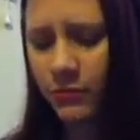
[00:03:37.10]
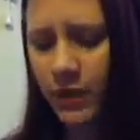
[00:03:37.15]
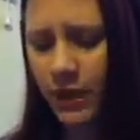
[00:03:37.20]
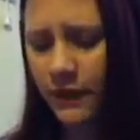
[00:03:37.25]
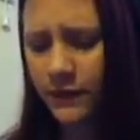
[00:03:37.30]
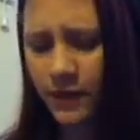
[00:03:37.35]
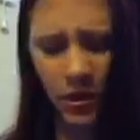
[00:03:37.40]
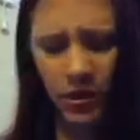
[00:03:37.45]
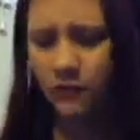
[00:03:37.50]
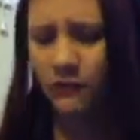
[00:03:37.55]

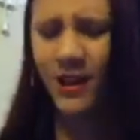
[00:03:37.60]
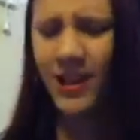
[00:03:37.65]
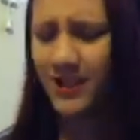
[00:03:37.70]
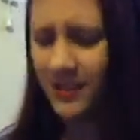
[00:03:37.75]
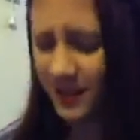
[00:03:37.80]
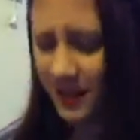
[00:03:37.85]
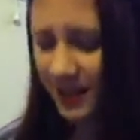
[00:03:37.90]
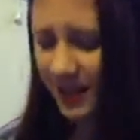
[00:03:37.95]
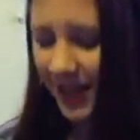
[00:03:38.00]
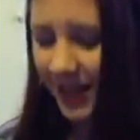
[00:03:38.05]
gives you
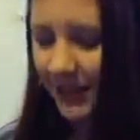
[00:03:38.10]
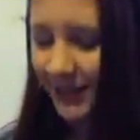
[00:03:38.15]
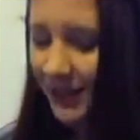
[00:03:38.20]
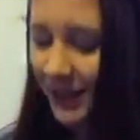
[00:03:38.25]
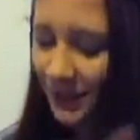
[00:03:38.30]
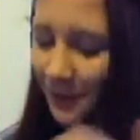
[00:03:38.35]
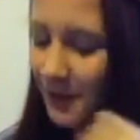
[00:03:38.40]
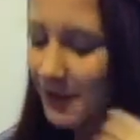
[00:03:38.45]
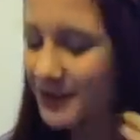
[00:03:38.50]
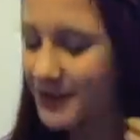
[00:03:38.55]

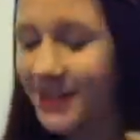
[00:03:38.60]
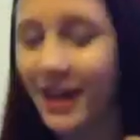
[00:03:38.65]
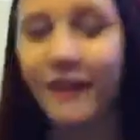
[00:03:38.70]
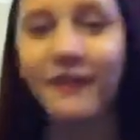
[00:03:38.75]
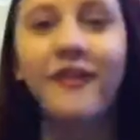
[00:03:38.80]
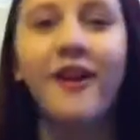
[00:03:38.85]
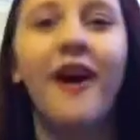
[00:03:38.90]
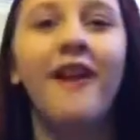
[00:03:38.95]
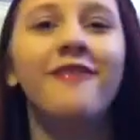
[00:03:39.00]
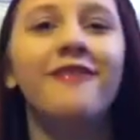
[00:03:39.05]
the most
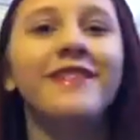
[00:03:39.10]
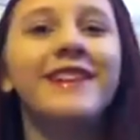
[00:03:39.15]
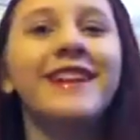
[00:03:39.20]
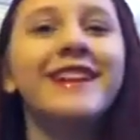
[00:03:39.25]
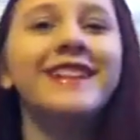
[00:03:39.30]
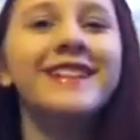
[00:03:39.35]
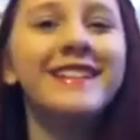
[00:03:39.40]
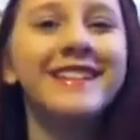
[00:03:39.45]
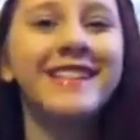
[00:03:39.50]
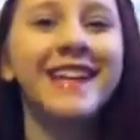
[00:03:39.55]

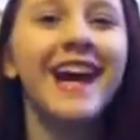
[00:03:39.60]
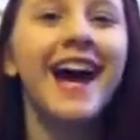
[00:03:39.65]
self-confidence?